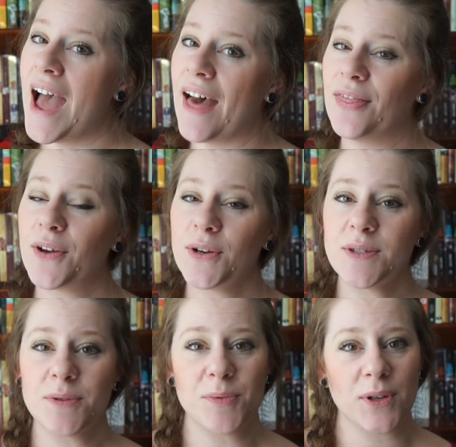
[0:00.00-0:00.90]
and the
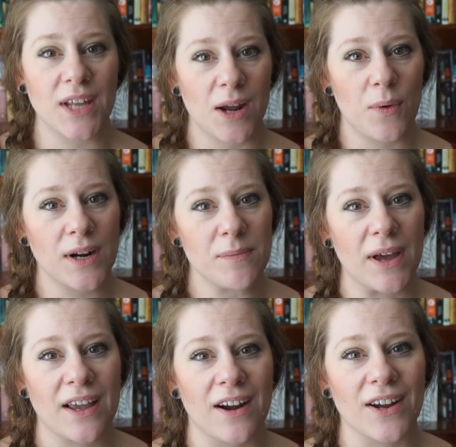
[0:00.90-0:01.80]
Christmas book that I wanted
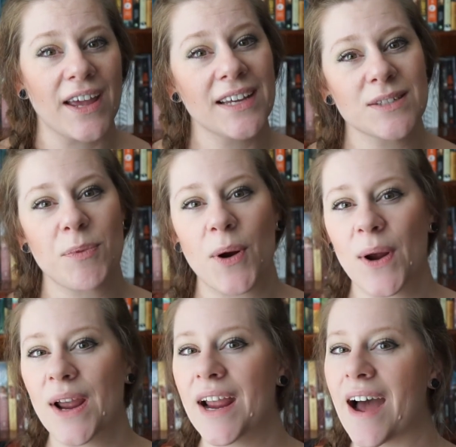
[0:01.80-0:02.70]
by Karen
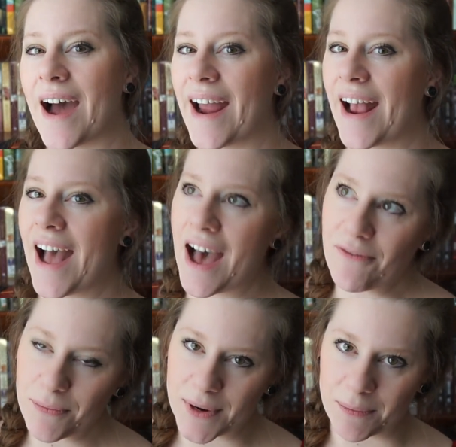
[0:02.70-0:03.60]
Kingsbury I
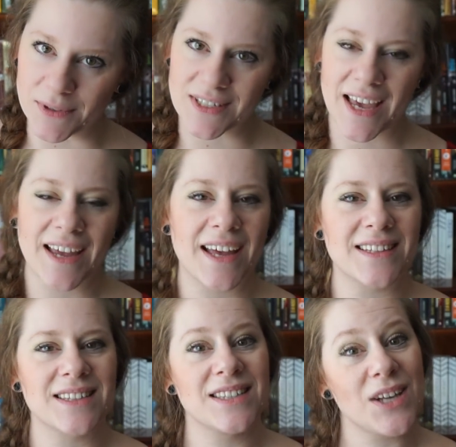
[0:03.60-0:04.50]
haven't been able to get
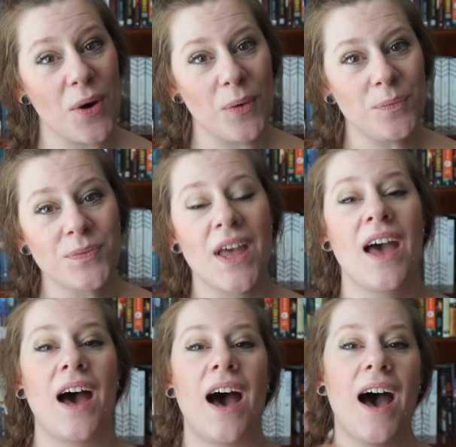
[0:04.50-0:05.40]
yet, so
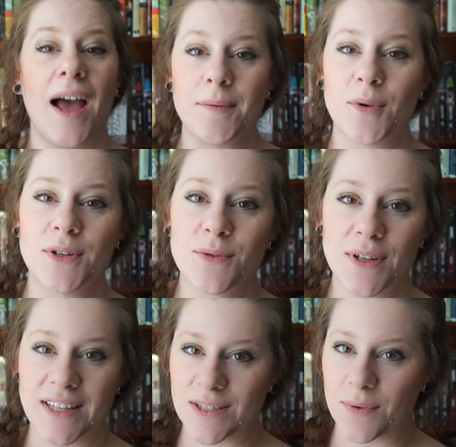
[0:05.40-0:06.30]
I'm going to
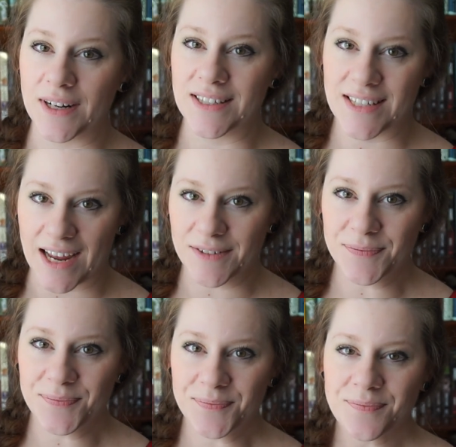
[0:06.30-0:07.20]
read this one instead.
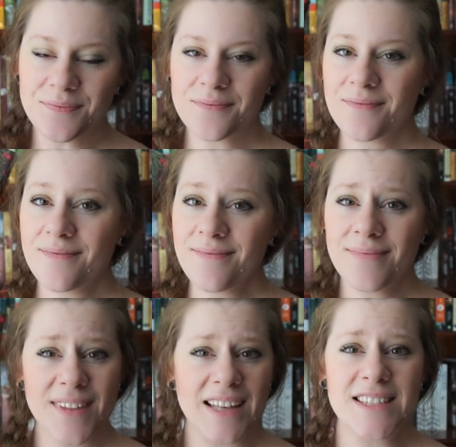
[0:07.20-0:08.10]

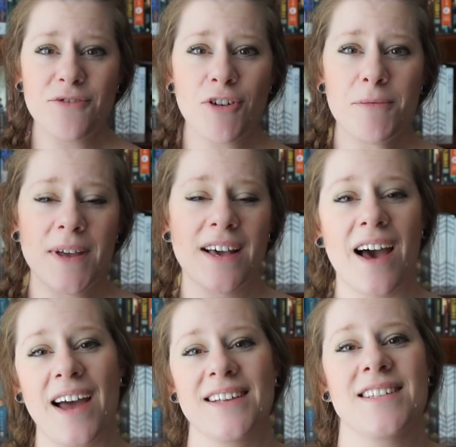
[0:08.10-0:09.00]
That's it for me,
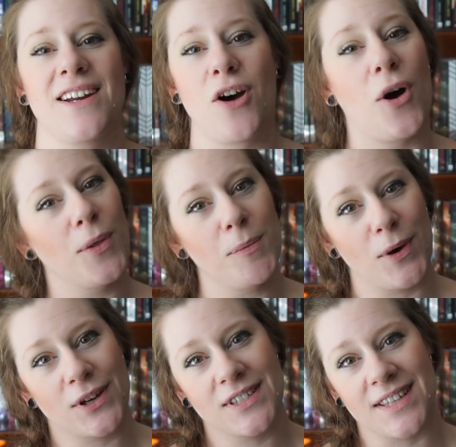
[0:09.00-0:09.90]
guys, and all the
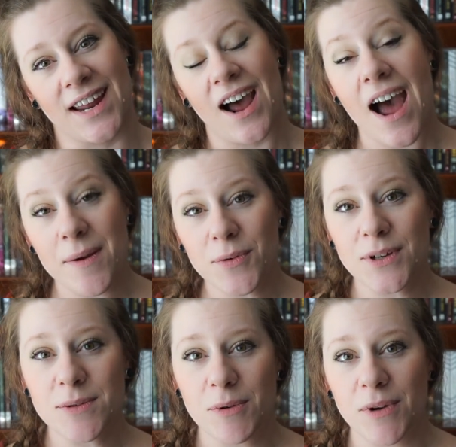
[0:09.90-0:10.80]
books that I'm
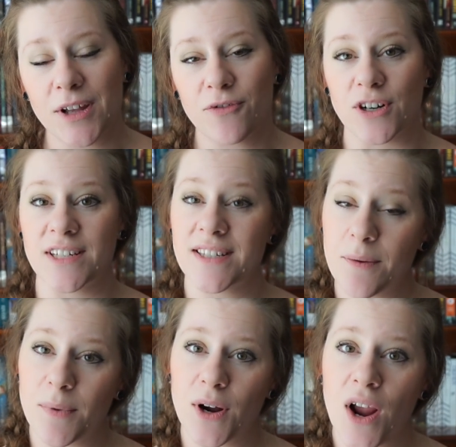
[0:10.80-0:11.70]
going to be reading for
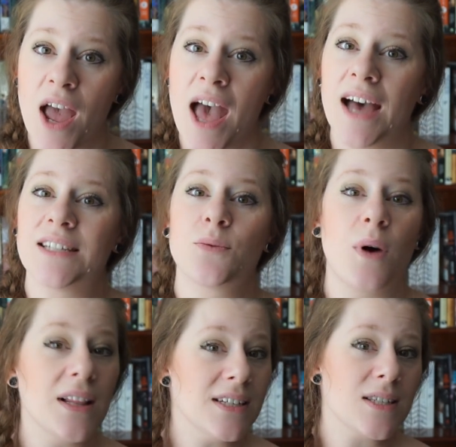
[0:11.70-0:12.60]
December, as
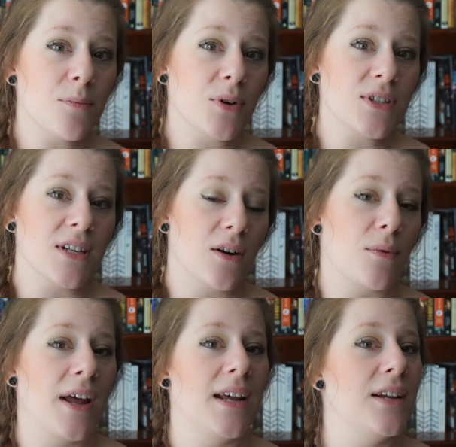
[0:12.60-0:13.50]
well as the books that I
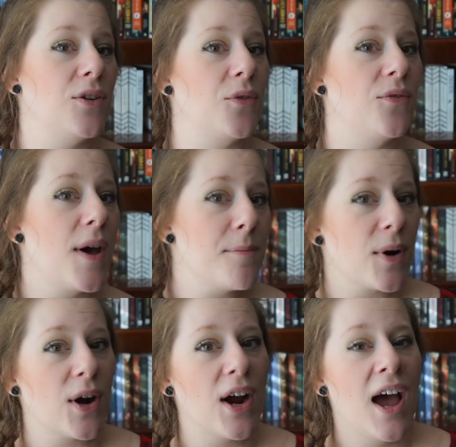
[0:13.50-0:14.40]
read in
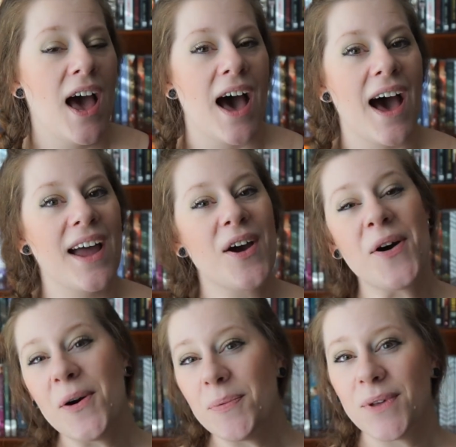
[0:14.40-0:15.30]
November. I
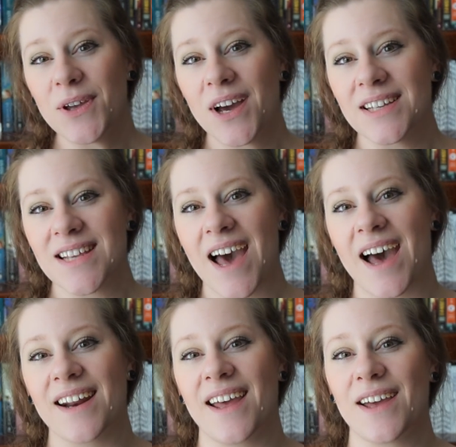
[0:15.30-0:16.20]
hope that you guys
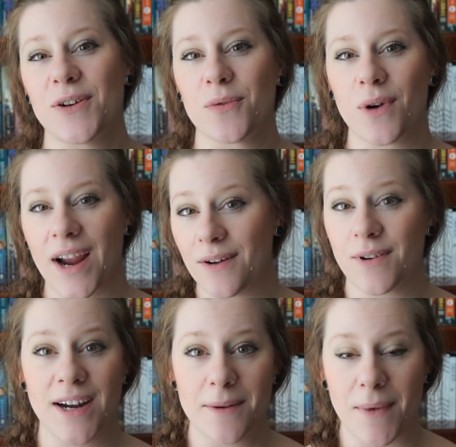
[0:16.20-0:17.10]
had a great
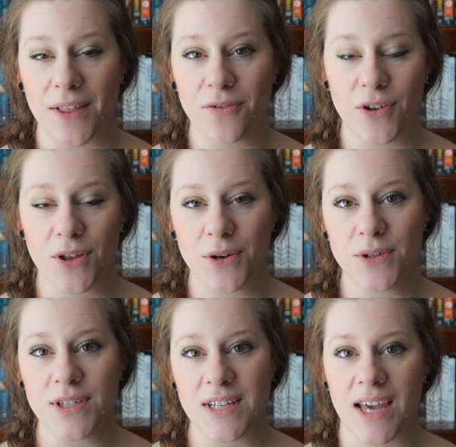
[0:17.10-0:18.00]
reading month for
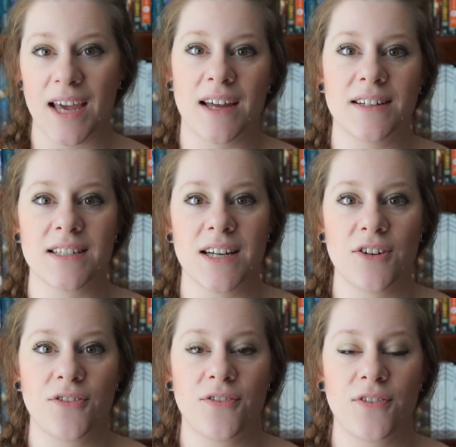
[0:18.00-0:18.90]
those, and
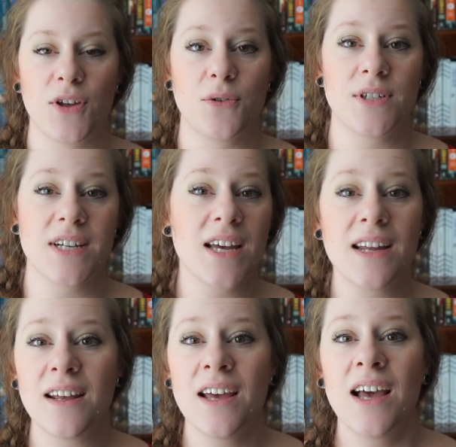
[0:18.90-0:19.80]
if you
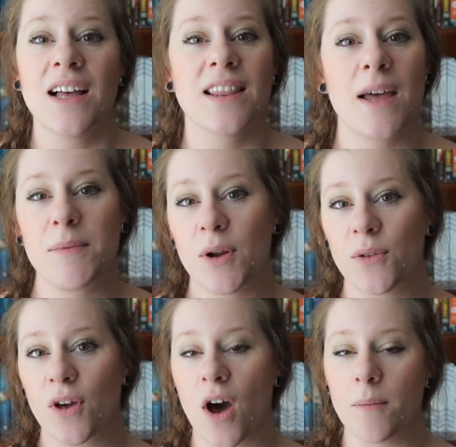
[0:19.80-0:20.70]
did, let me know
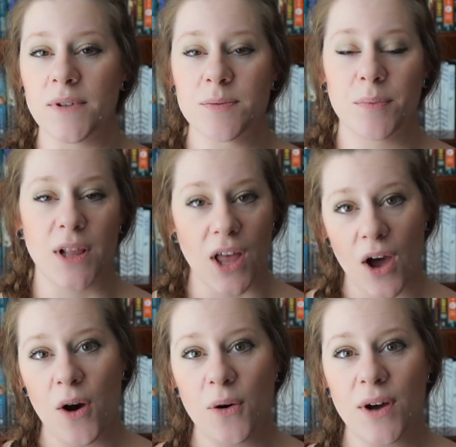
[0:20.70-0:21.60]
in the comments
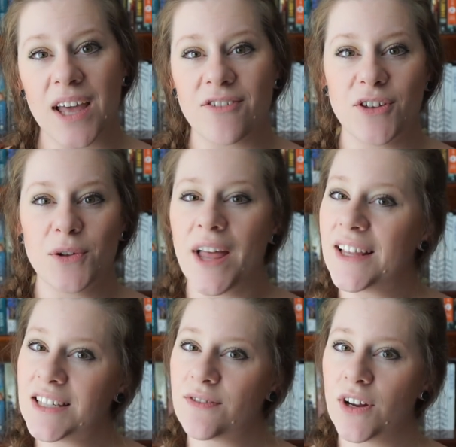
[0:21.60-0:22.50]
below. If you
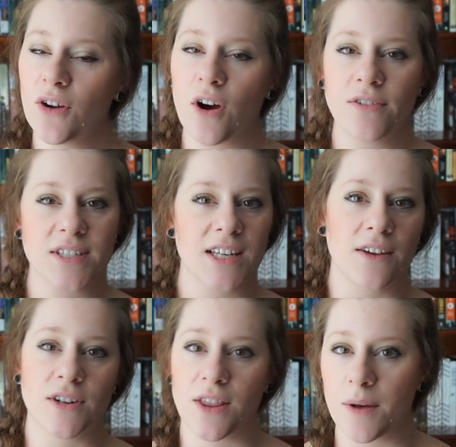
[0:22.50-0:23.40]
like this video, obviously
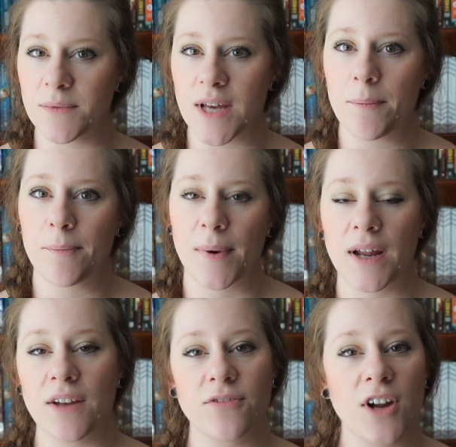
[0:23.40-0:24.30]
give it a thumbs up,
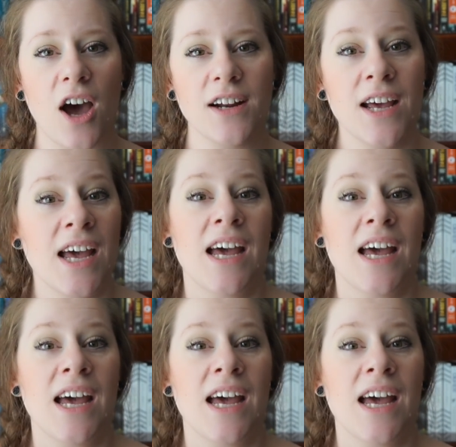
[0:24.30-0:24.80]
but if not,